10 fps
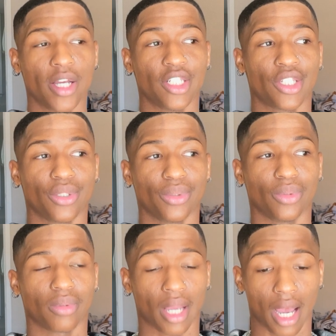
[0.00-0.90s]

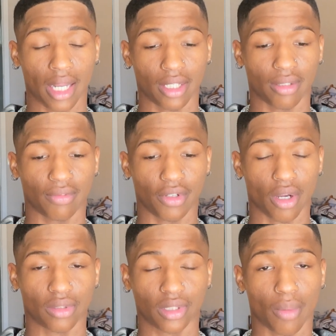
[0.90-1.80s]
to kind of, you
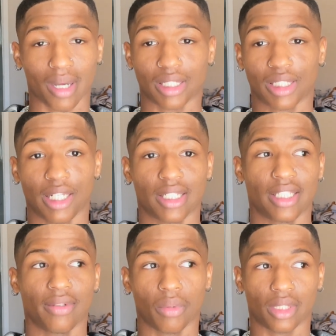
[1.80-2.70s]
know, scope out the scene to
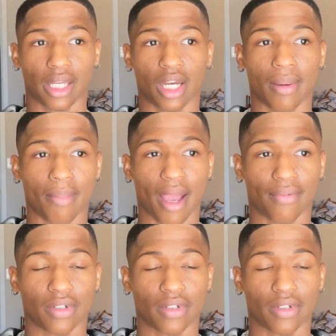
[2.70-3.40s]
see would they come back